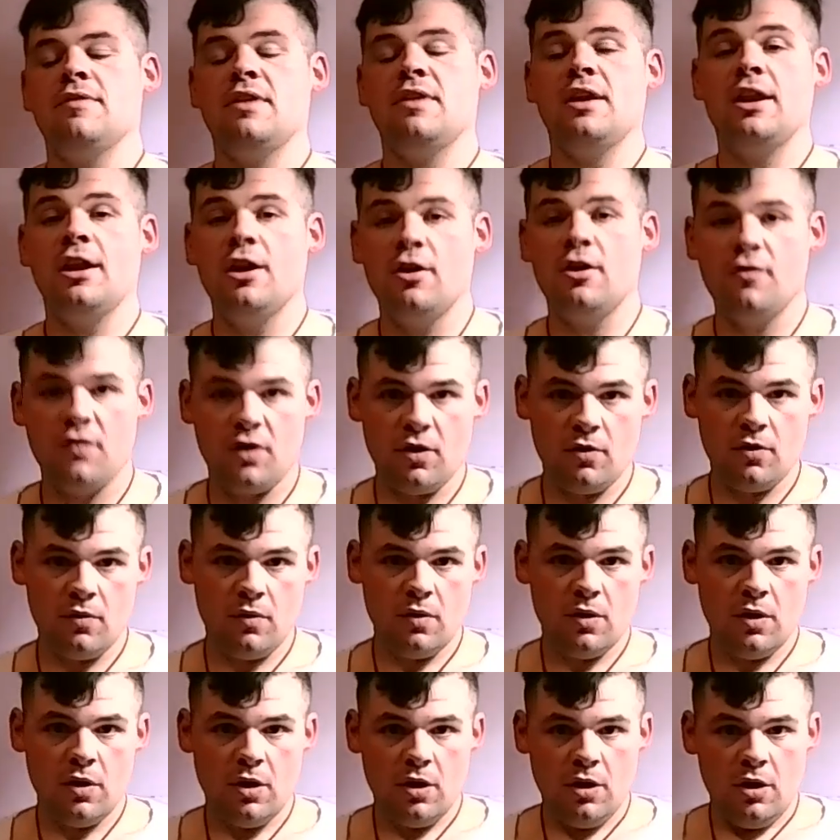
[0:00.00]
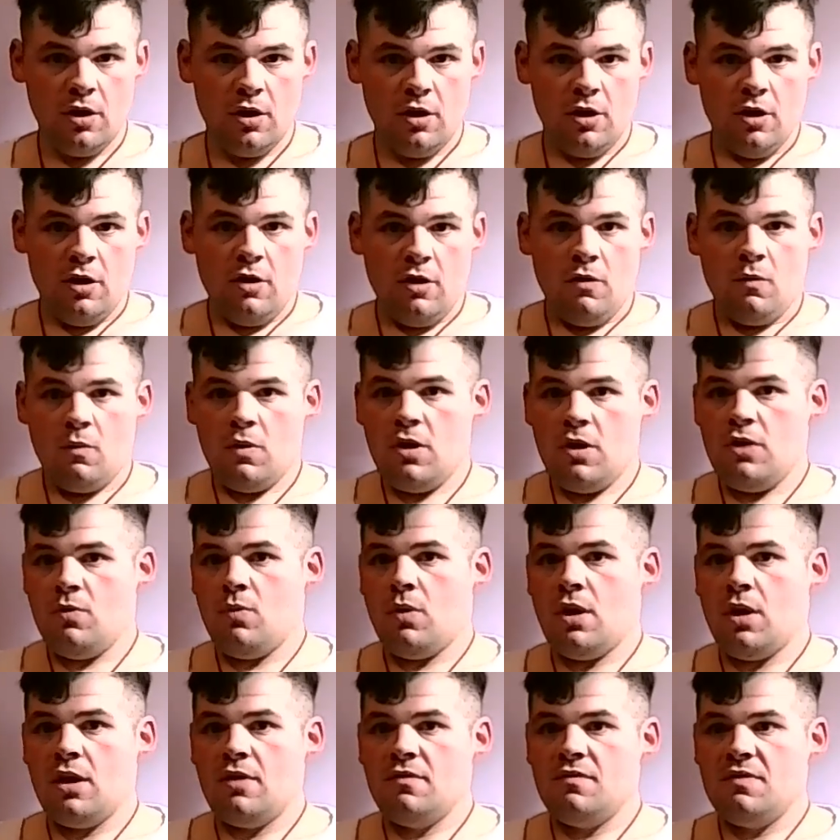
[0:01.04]
given an interview
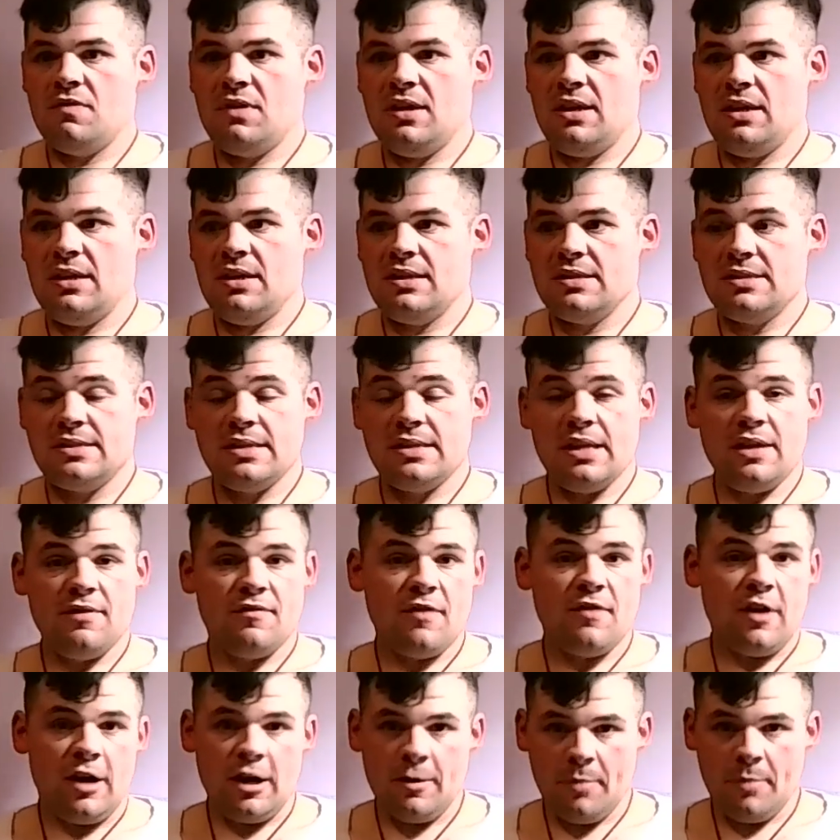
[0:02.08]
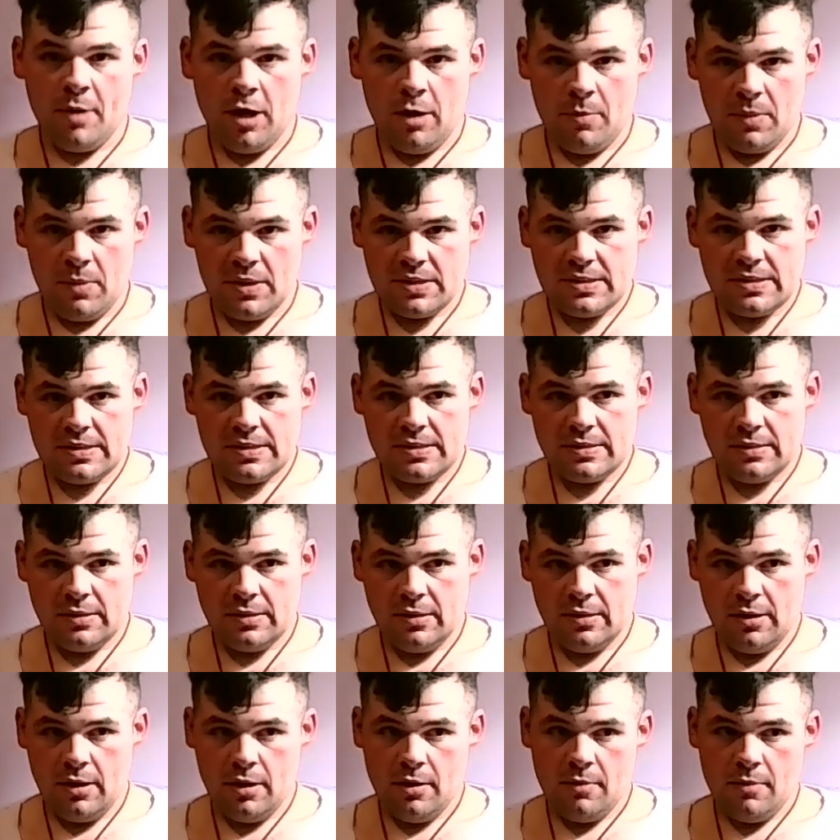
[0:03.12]
with one of the city fire
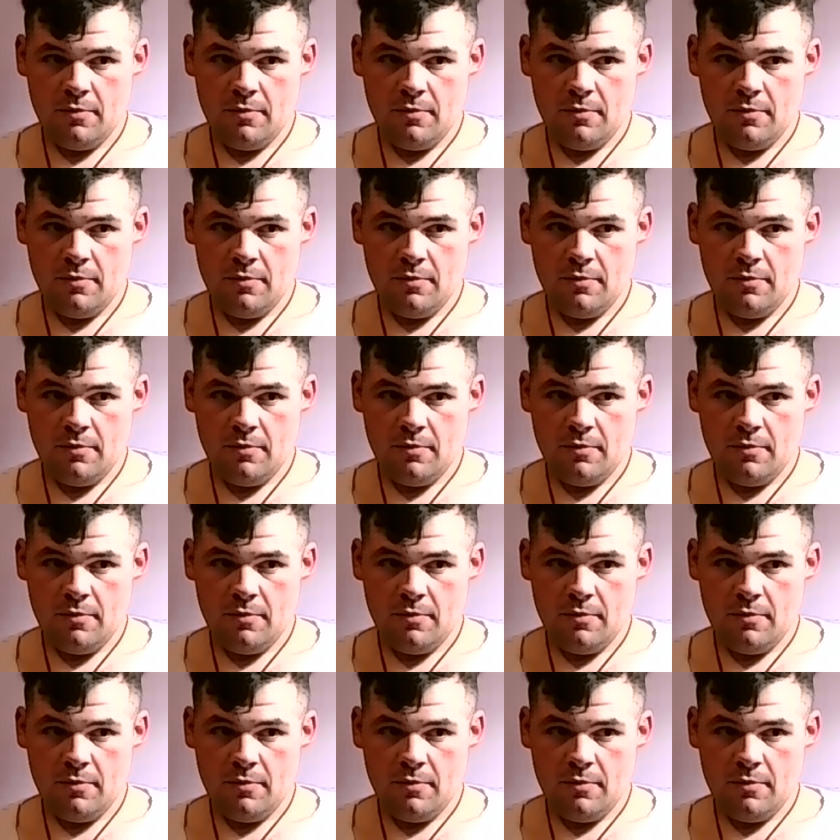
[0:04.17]
departments.